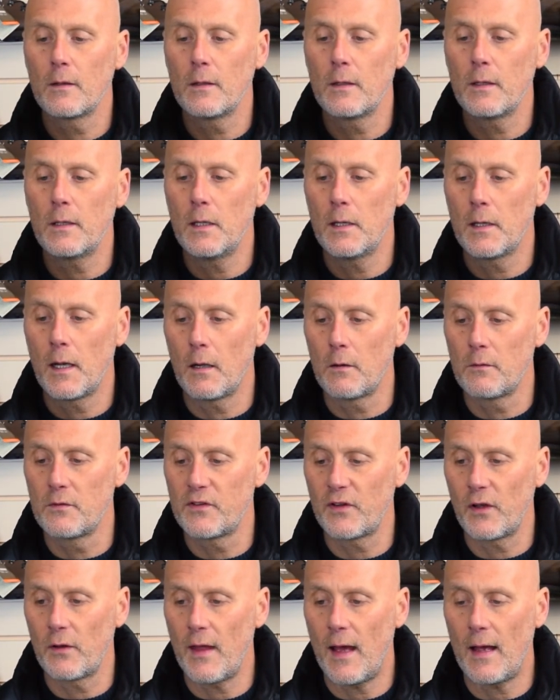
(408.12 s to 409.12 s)
You know,
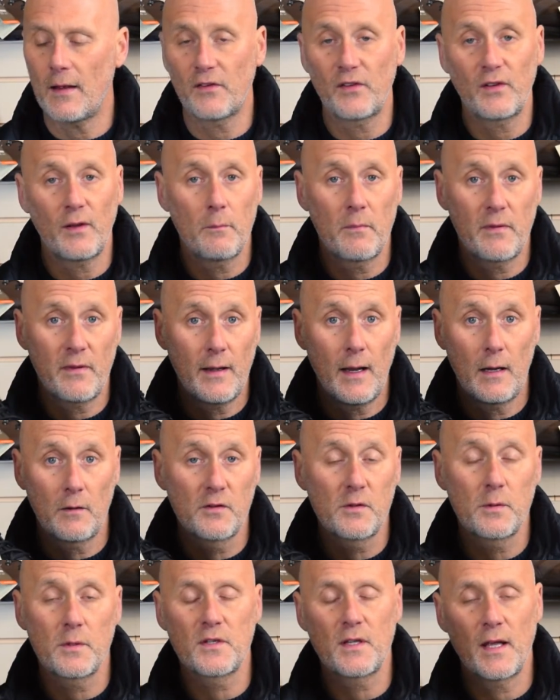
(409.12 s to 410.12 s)
so that's something else
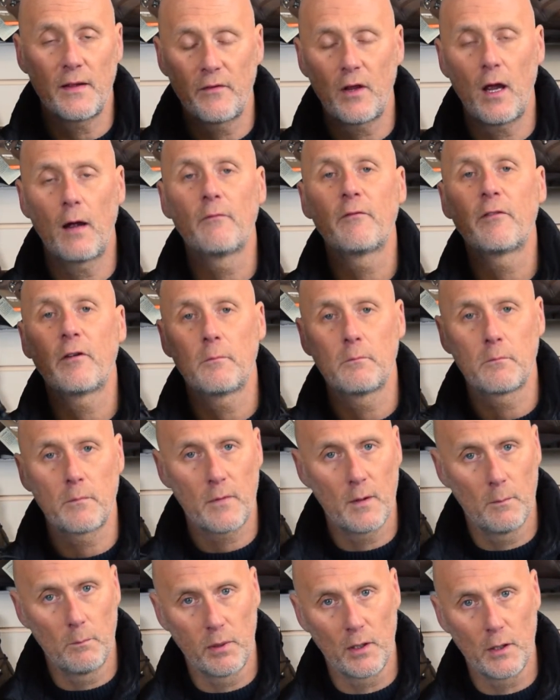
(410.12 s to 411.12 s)
which they've come from
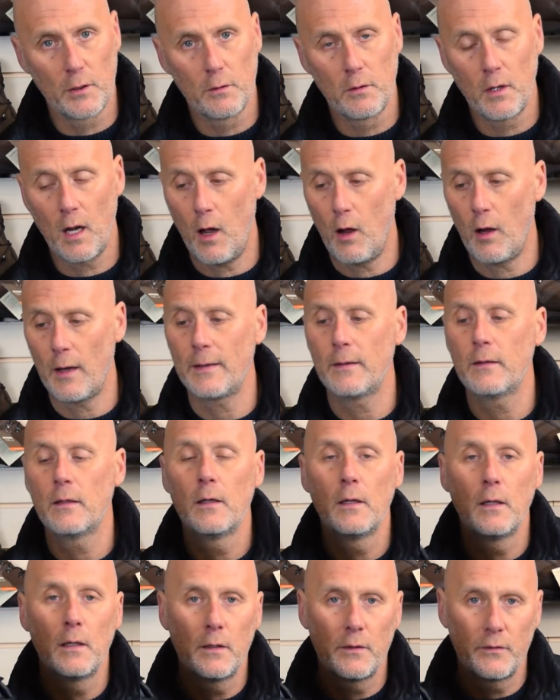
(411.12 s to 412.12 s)
the blue line
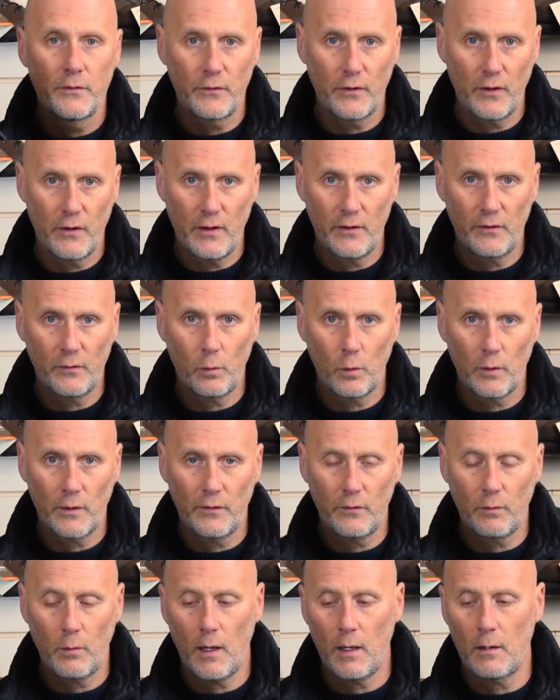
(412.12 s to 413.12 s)
to this one
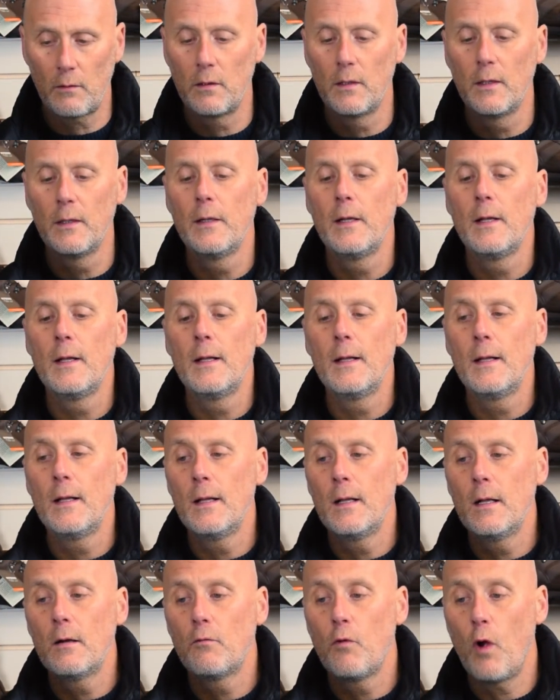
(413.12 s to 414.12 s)
as well.
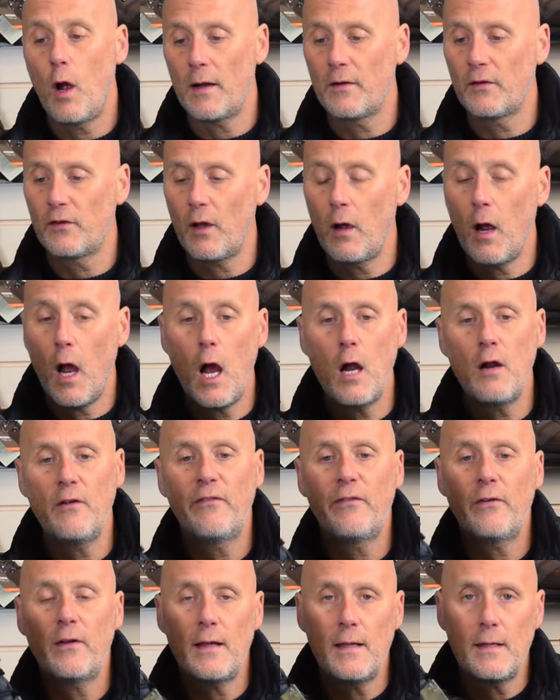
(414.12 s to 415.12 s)
Right, so
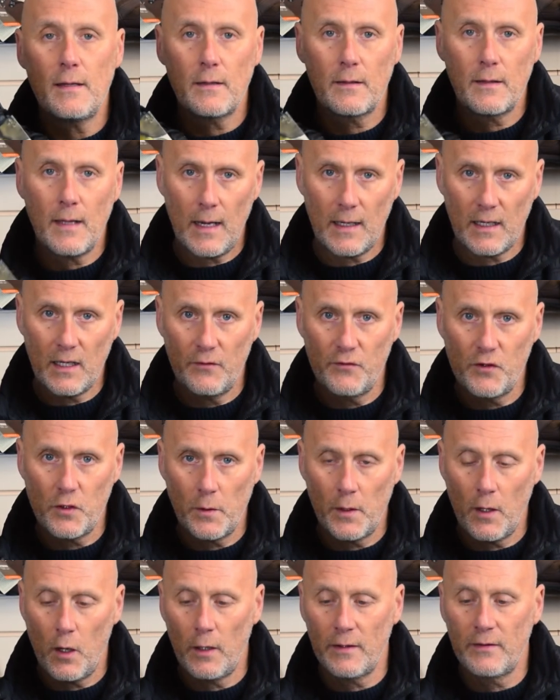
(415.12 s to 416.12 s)
hopefully that gives you
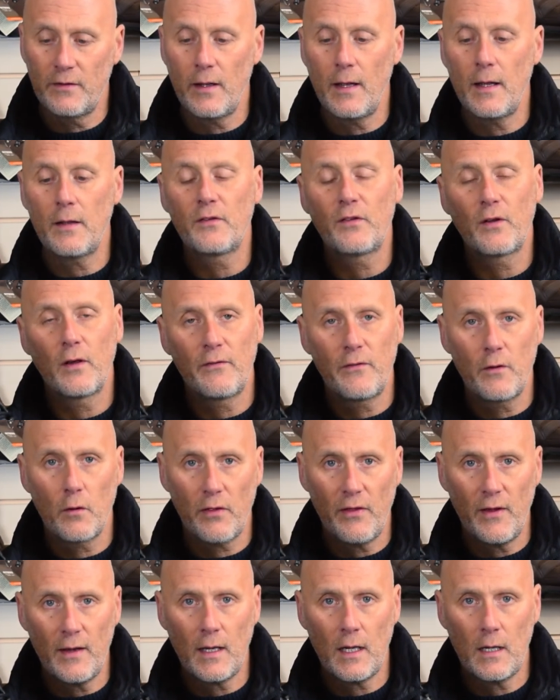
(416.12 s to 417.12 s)
an idea. So if you're
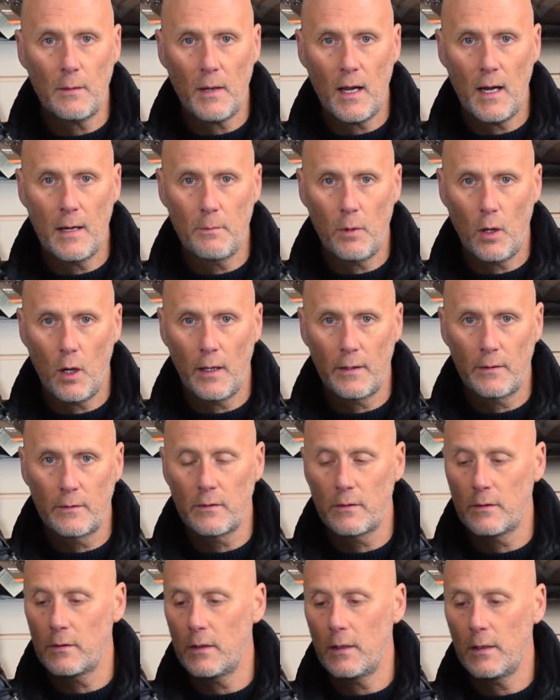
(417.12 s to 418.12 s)
thinking about buying,
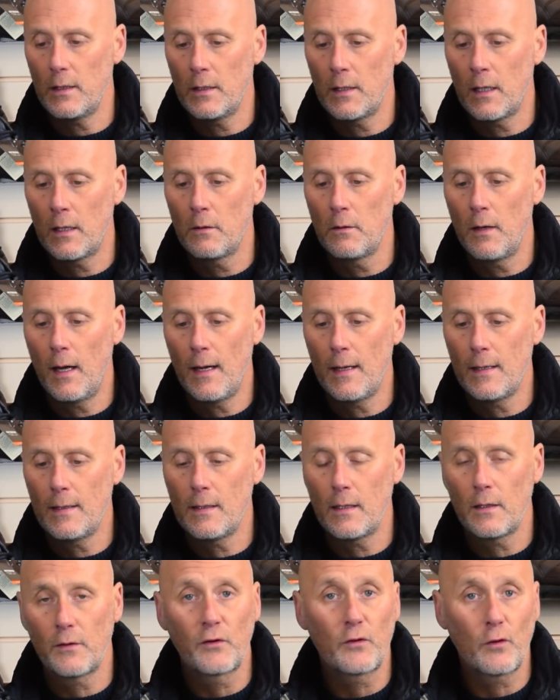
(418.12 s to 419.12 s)
you know,
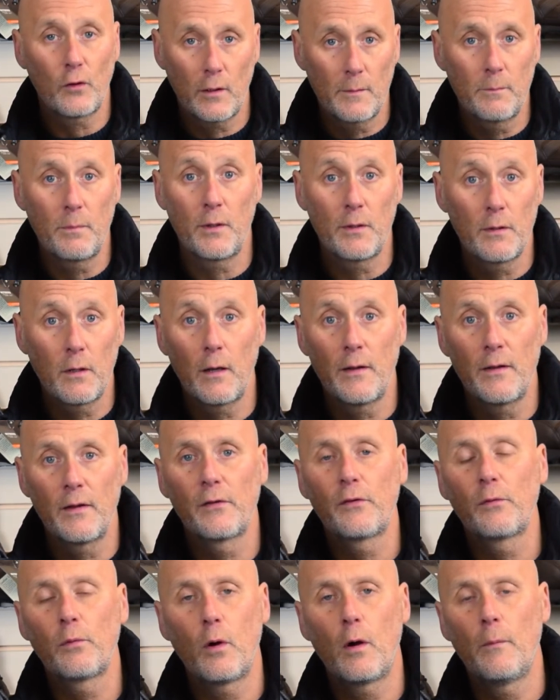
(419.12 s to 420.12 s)
a solid boot like
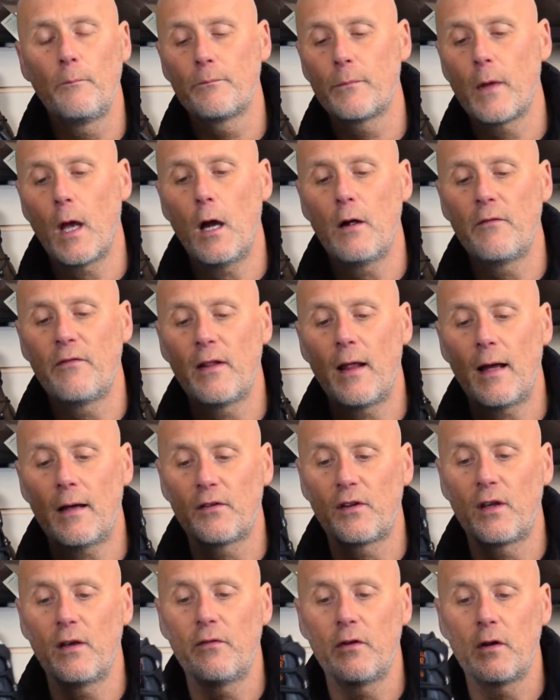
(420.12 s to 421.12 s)
this one, hopefully that's
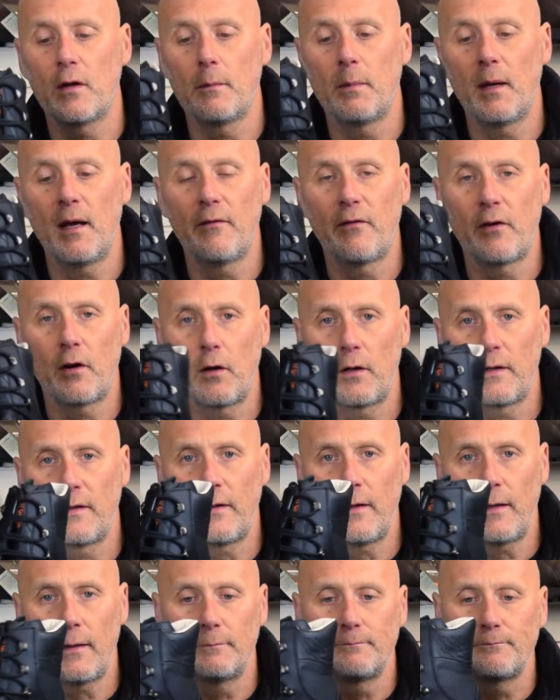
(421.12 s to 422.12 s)
given you a bit of an
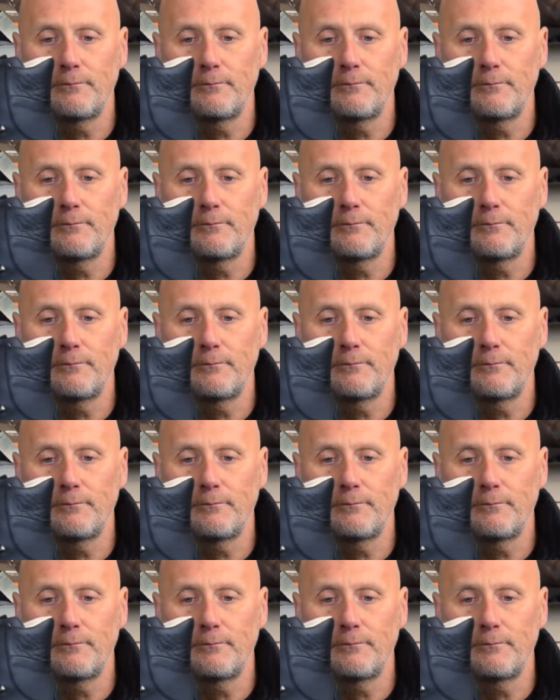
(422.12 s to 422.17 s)
idea.